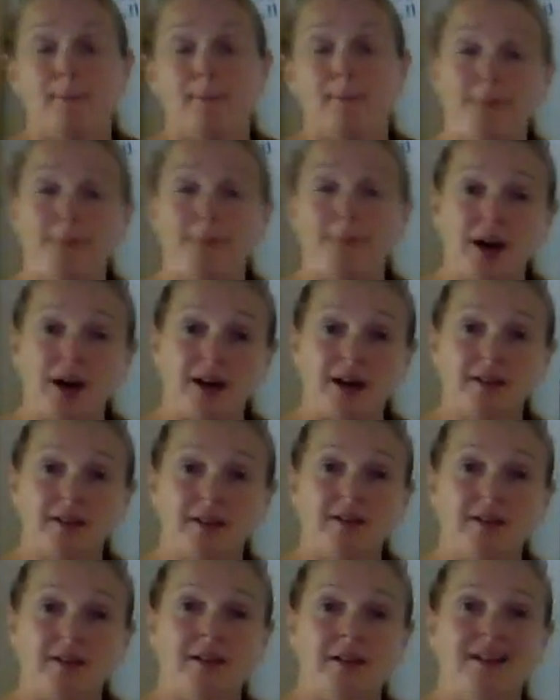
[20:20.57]
But
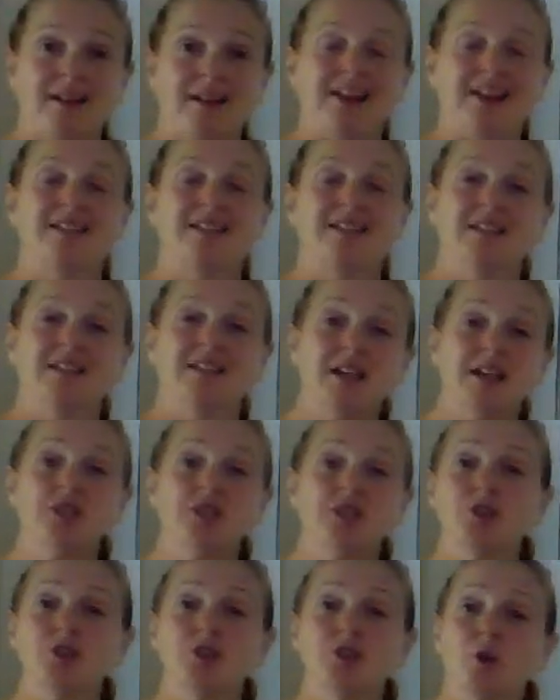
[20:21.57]
at least
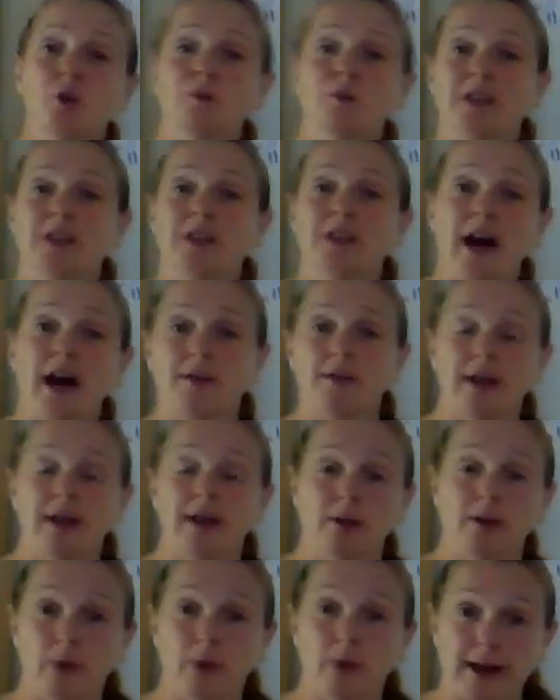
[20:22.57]
you don't die right
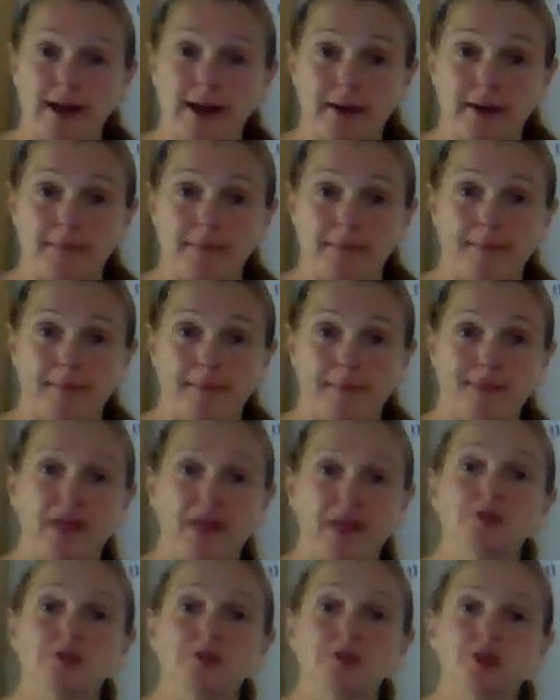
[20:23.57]
away.
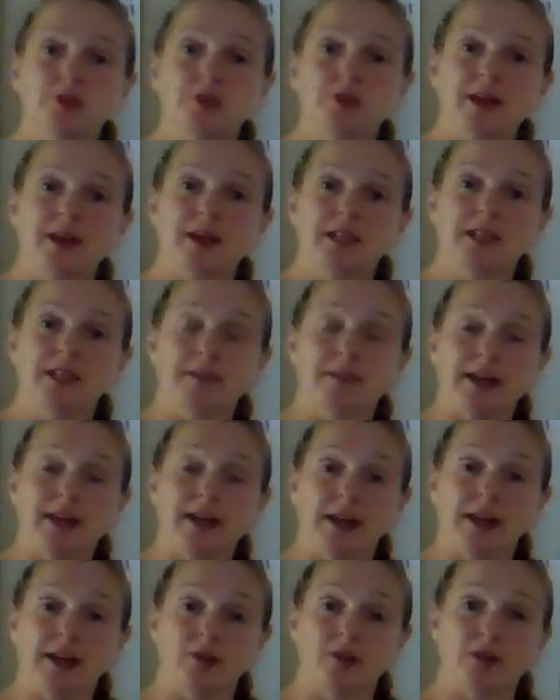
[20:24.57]
Those 2 ATP
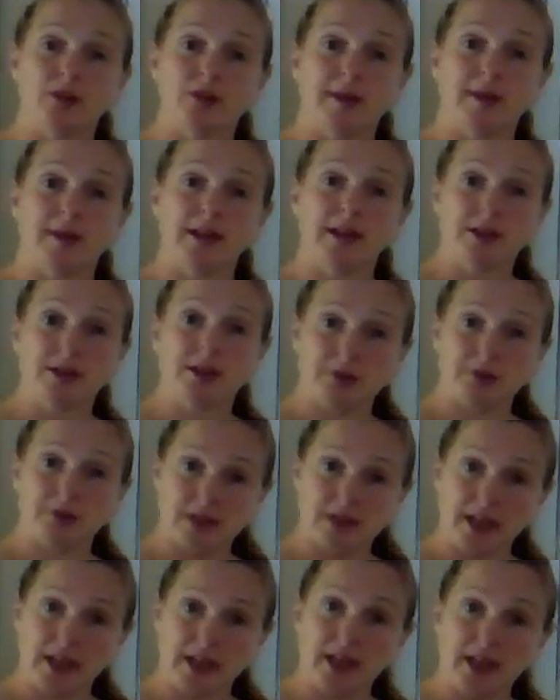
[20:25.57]
energy molecules
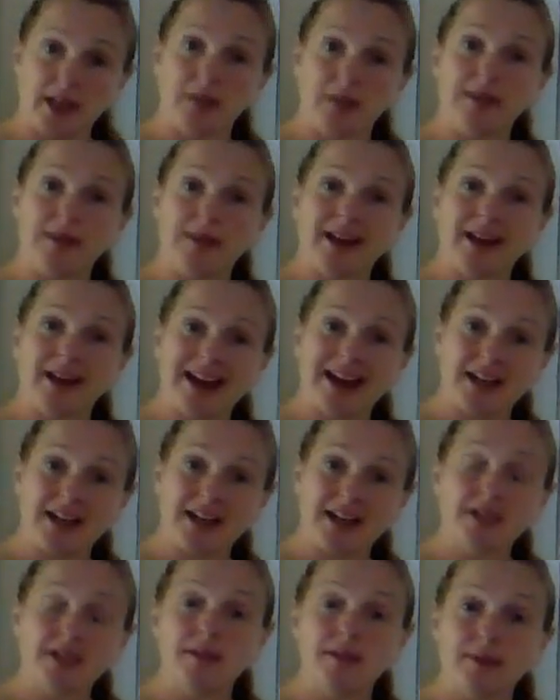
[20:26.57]
can keep you kind
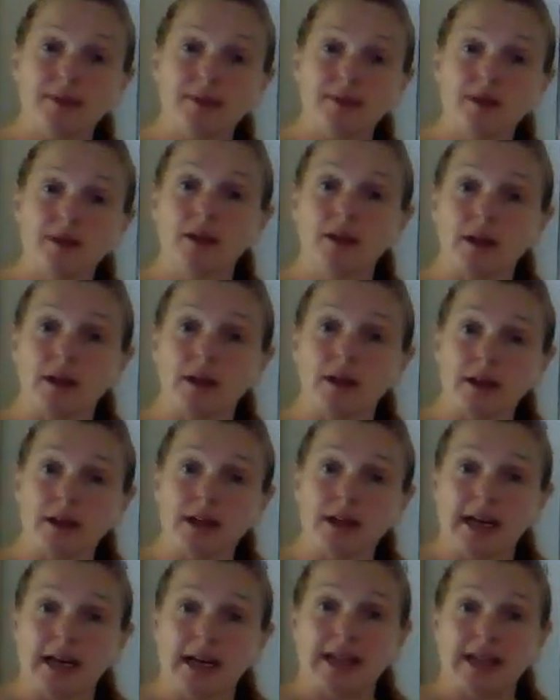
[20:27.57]
of limping along,
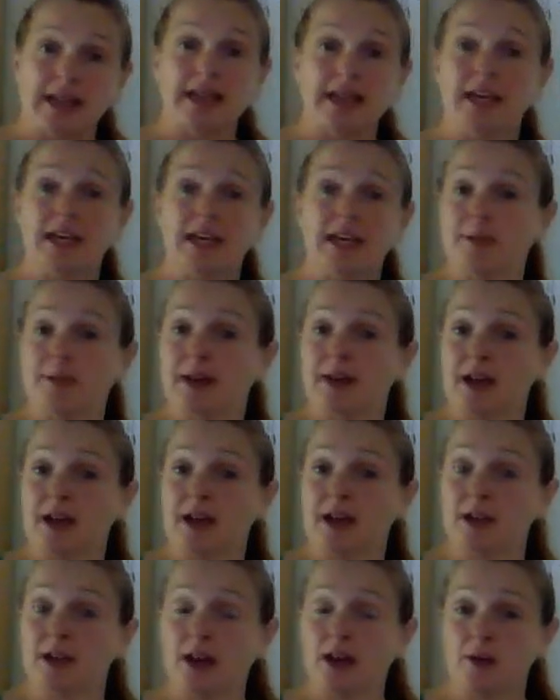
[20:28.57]
can keep you kind
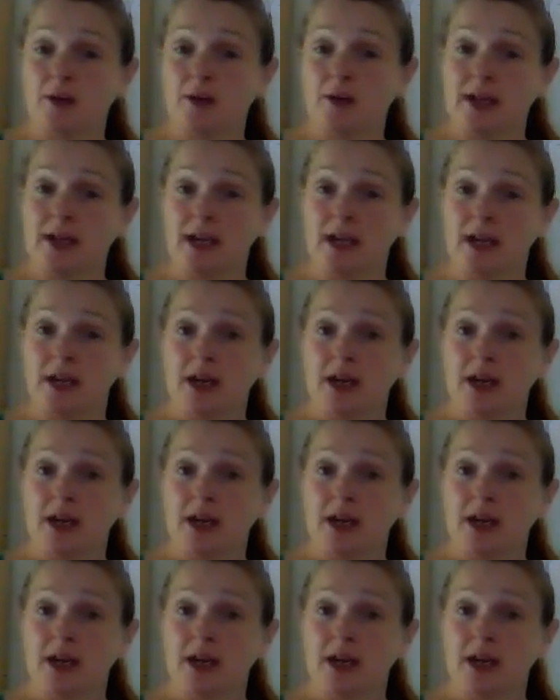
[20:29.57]
of going.